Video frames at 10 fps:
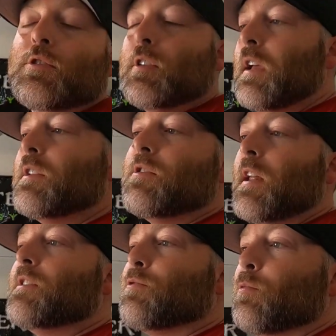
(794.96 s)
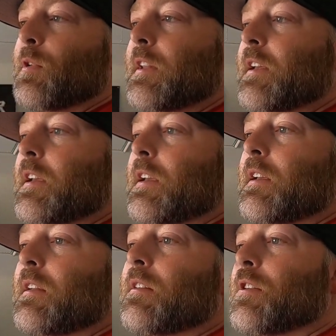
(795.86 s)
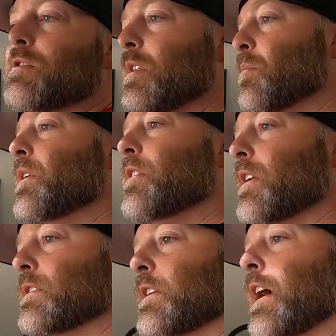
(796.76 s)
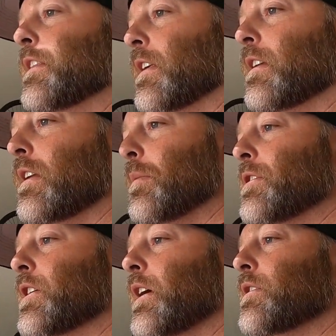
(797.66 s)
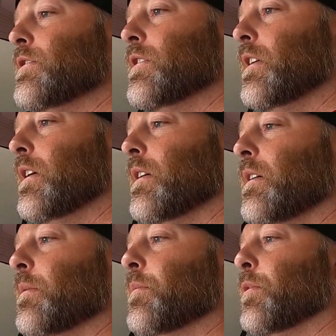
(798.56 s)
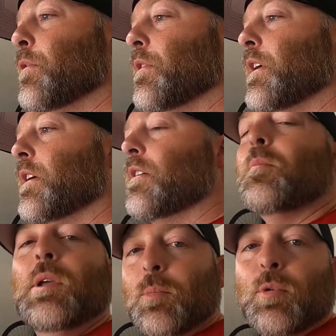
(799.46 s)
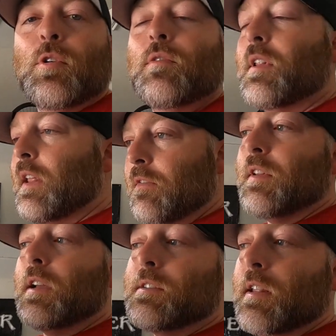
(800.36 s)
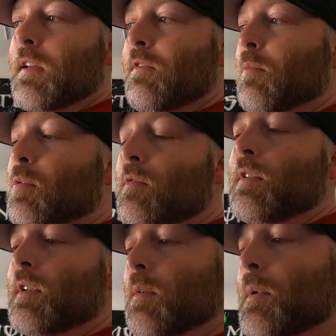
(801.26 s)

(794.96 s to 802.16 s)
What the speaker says: So yeah, so that's really, those are the big things that I think need to be changed, or that could be improved, and they've, like I said, they've improved a little